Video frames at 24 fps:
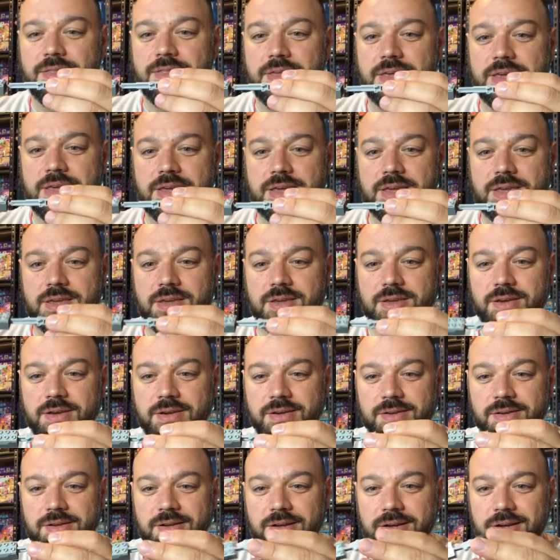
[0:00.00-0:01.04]

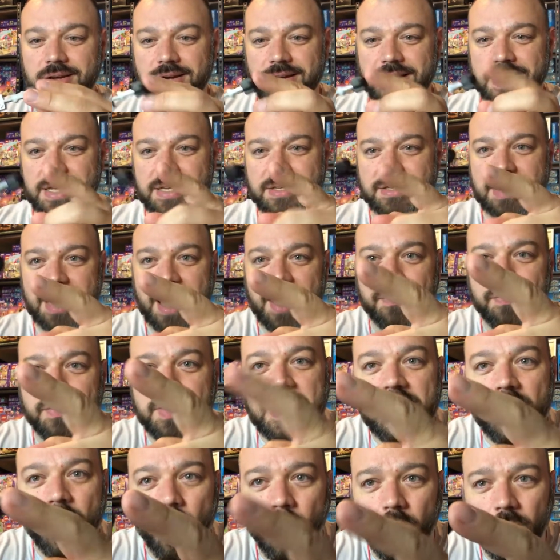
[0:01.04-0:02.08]
It's got
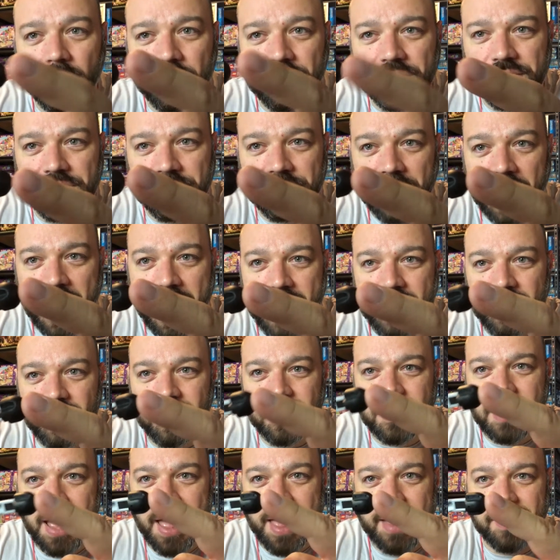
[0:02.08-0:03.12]
the old
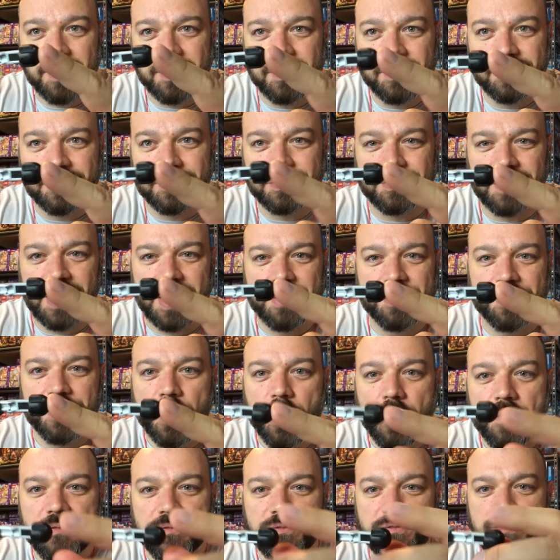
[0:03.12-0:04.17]
style kind of, I don't
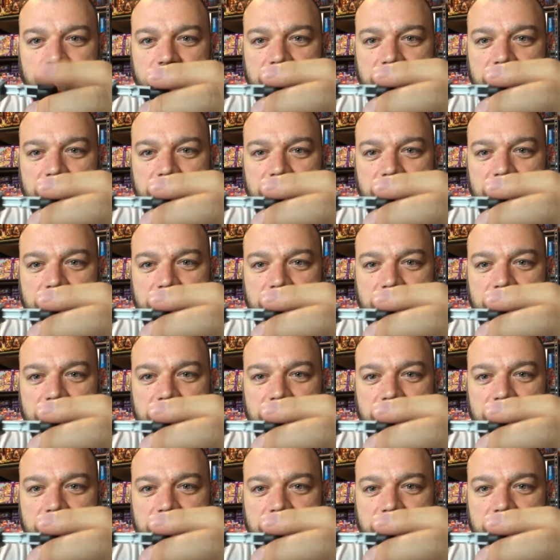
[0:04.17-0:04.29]
know,